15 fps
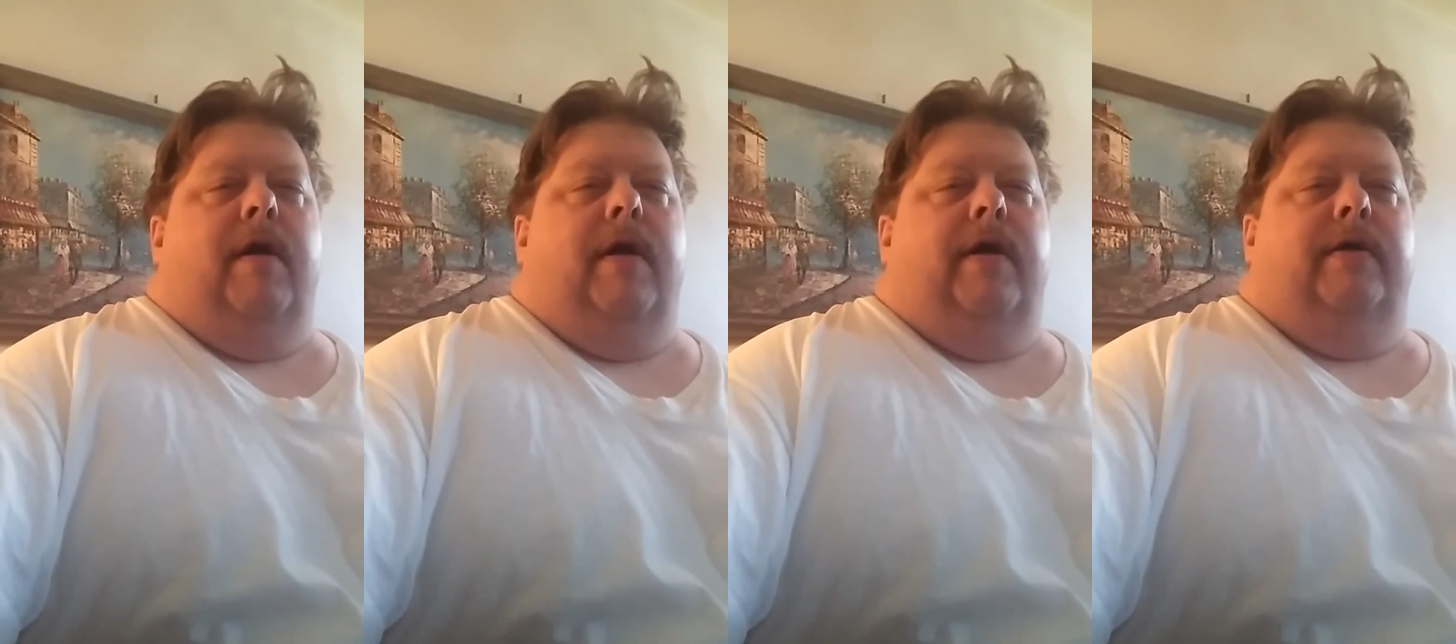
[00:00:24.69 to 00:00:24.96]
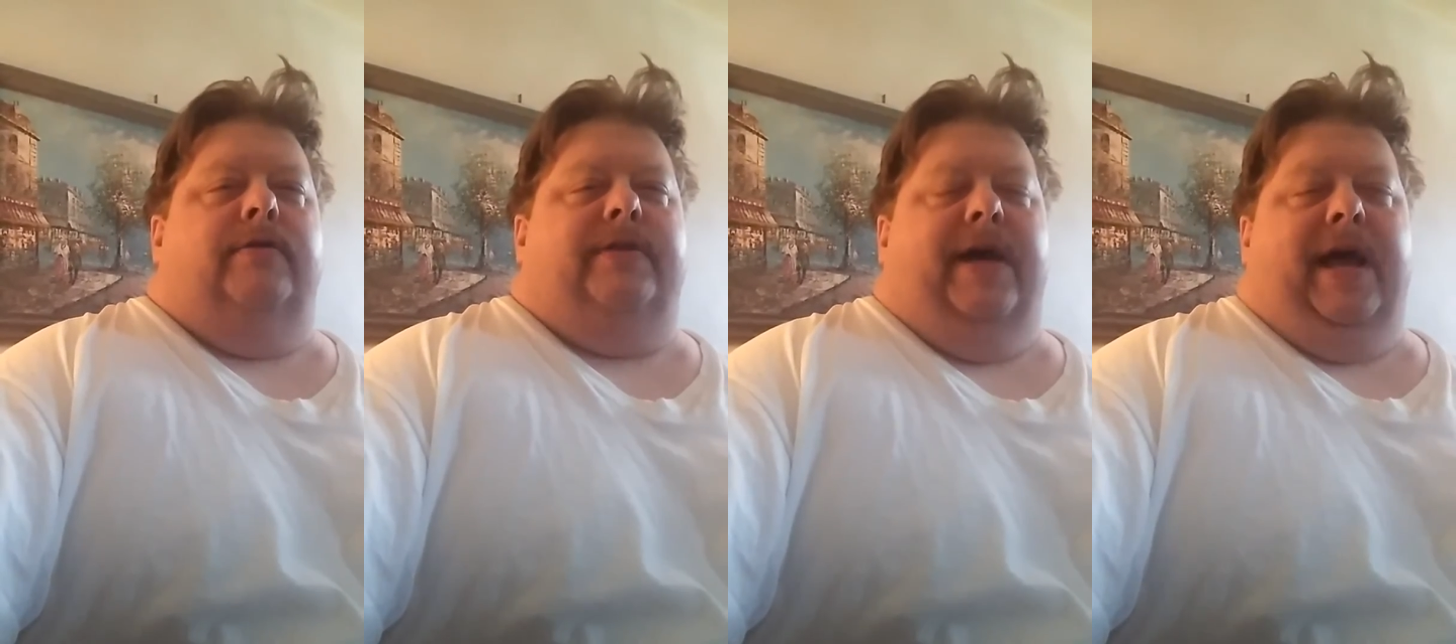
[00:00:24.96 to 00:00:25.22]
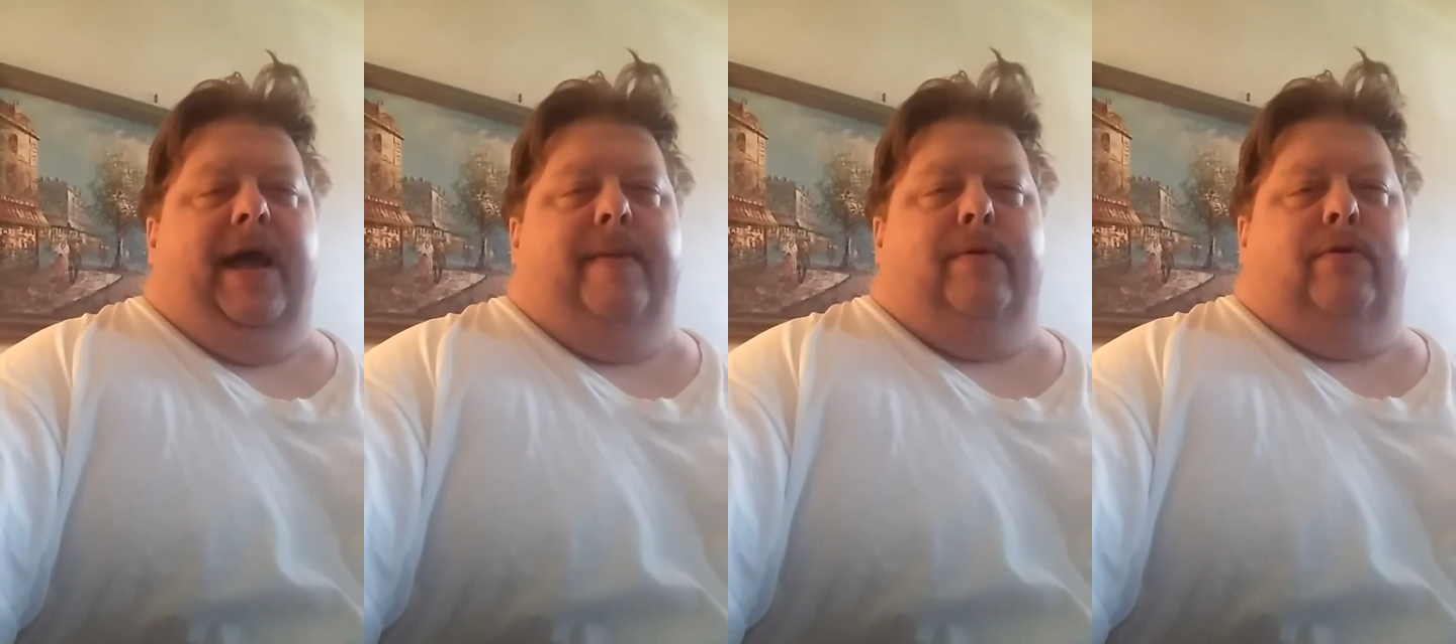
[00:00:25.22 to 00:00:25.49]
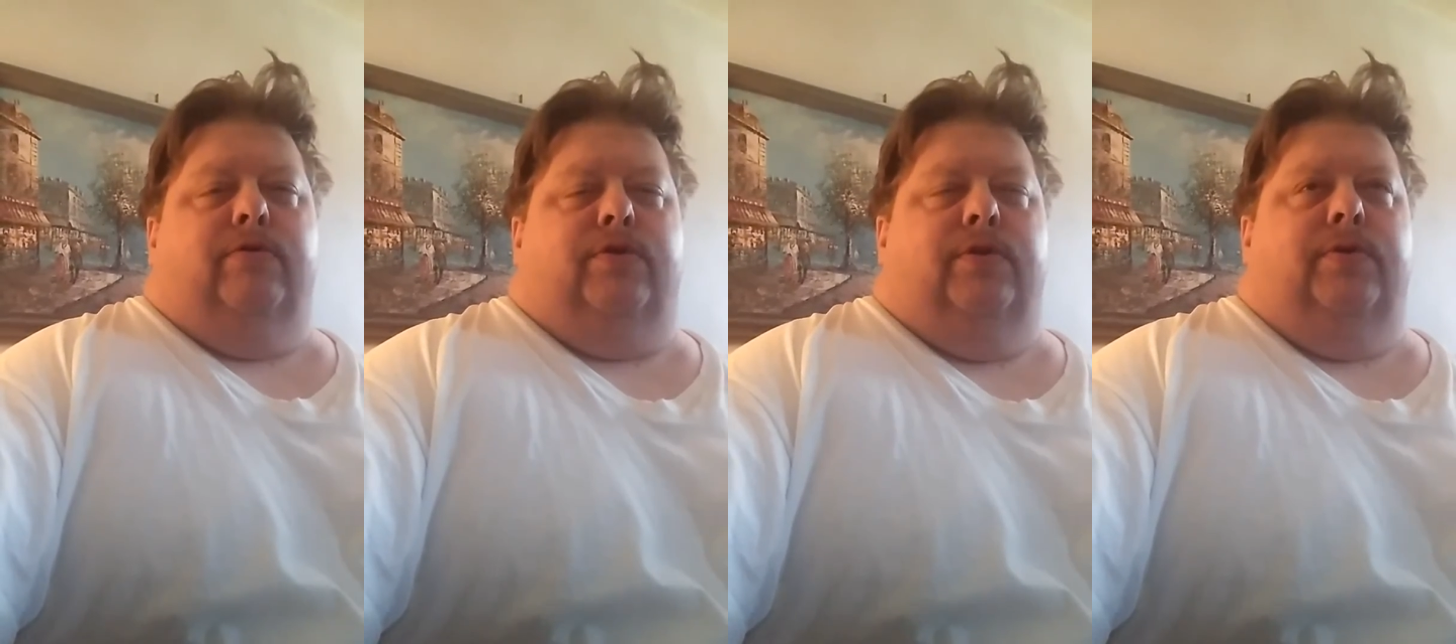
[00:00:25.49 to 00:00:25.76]
is
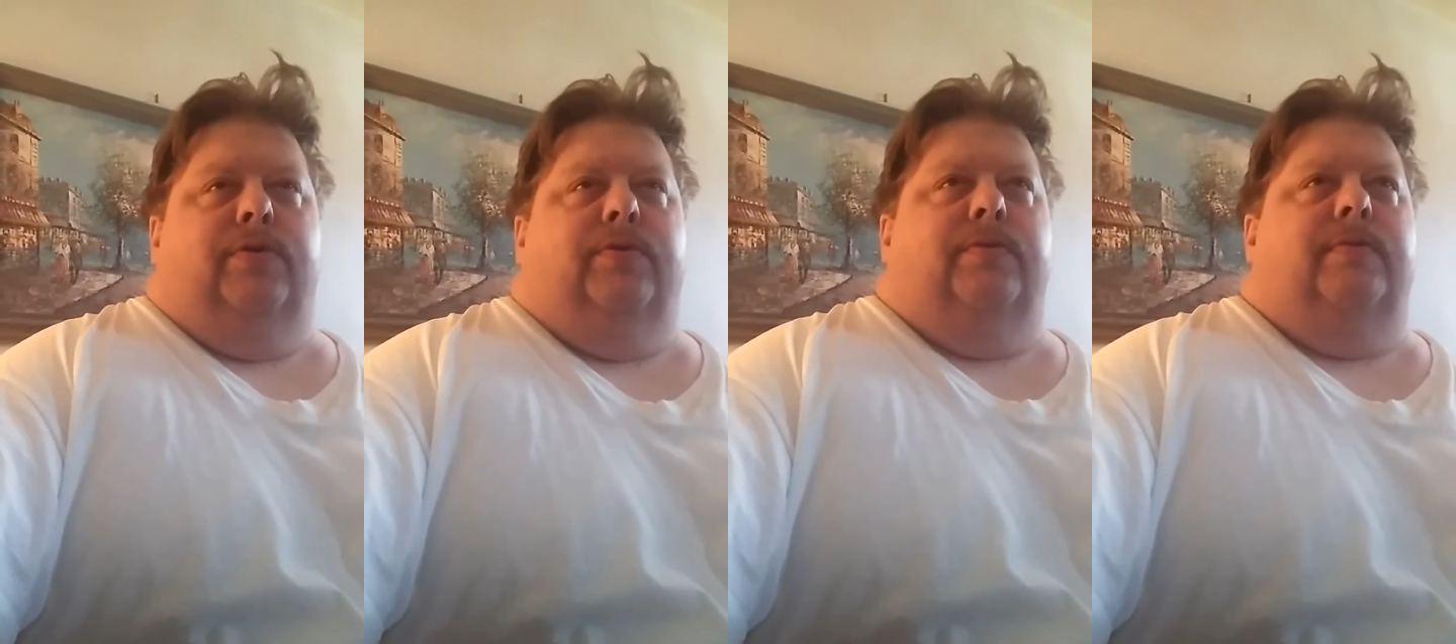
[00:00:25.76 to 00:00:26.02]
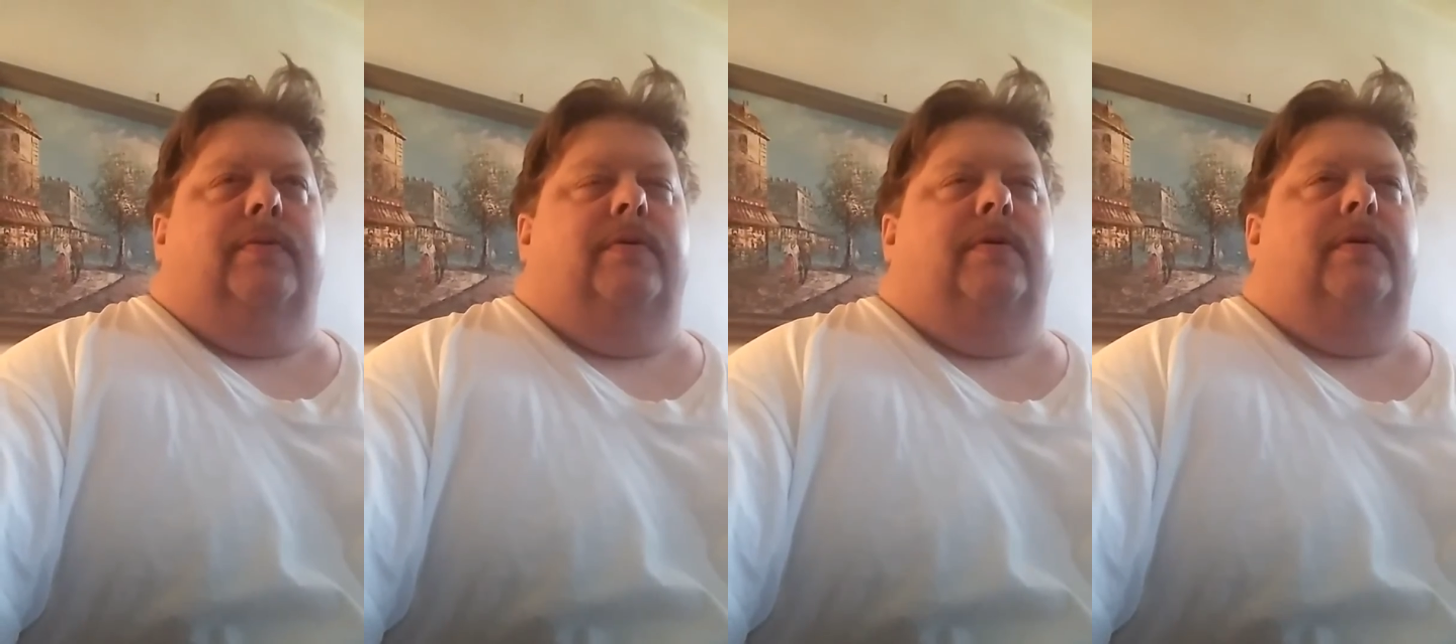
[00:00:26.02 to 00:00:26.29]
able to